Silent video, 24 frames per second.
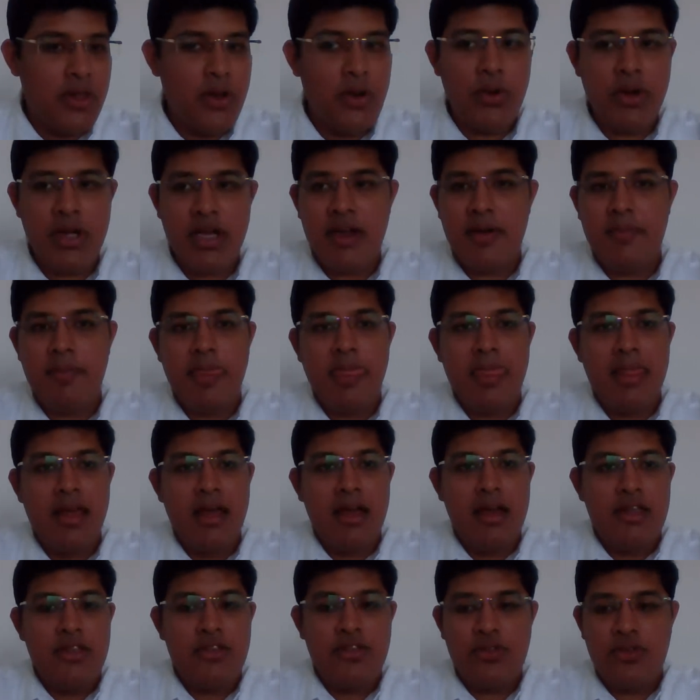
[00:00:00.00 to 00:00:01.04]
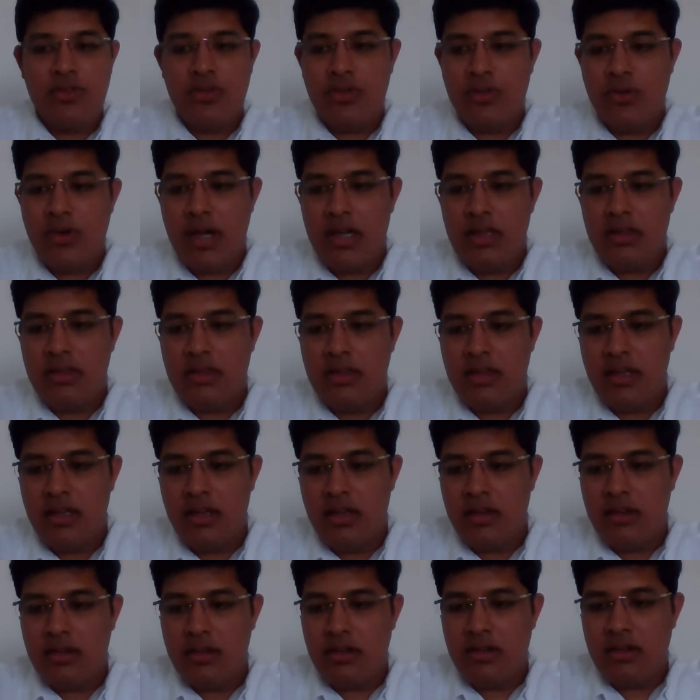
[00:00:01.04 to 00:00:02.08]
Okay, so I
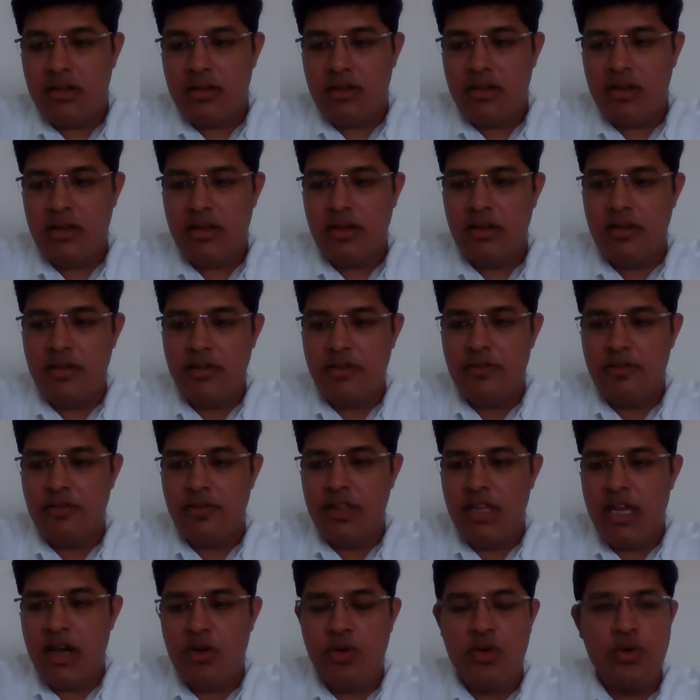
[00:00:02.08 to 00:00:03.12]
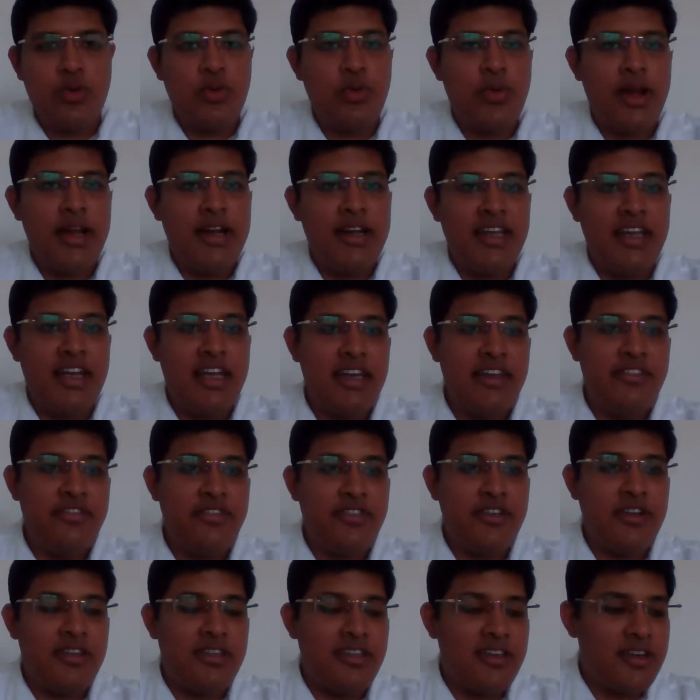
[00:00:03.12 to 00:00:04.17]
think without waiting any
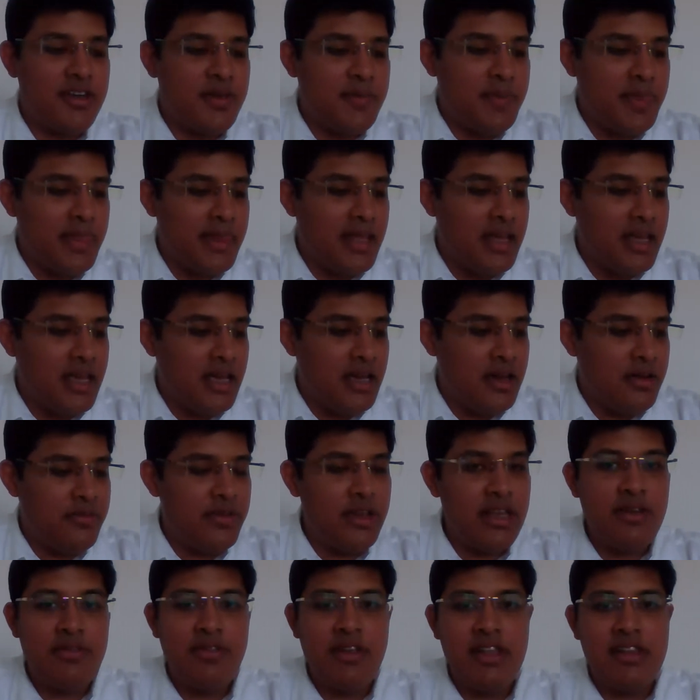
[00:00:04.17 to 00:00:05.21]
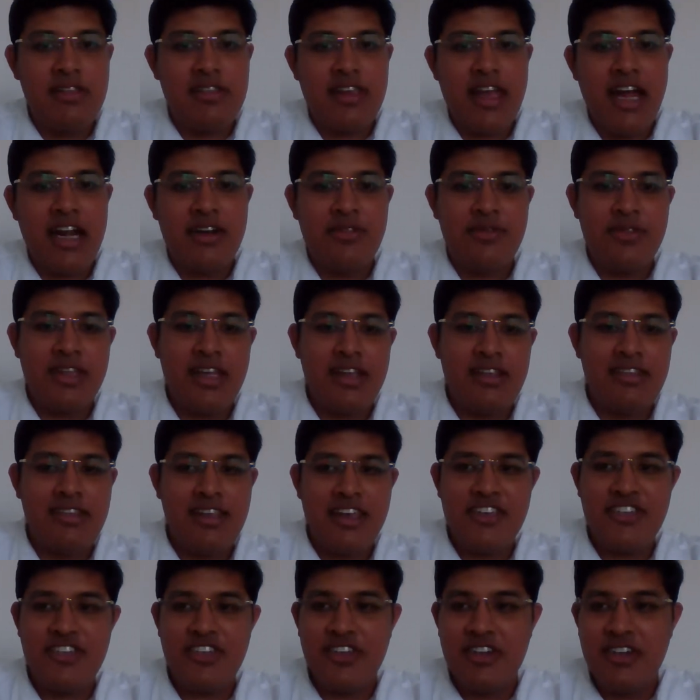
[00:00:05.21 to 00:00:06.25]
further, we'll start with our
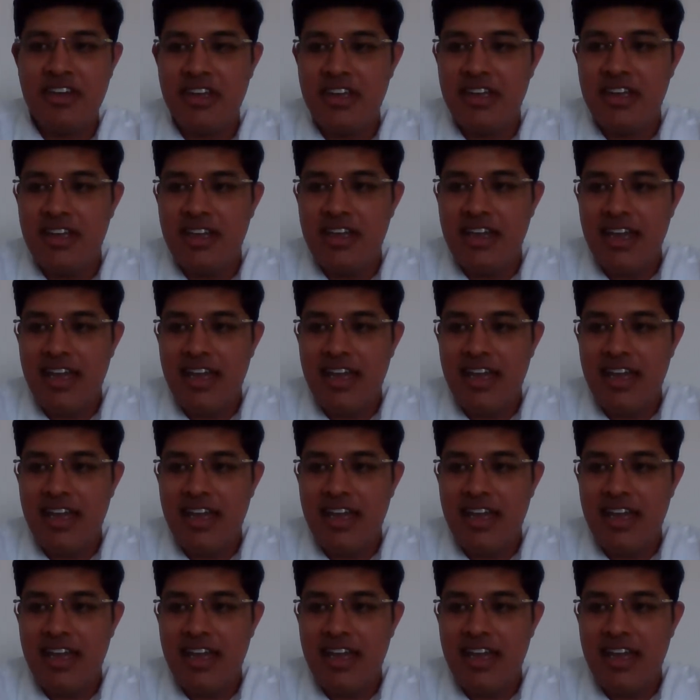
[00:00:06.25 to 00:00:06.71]
session.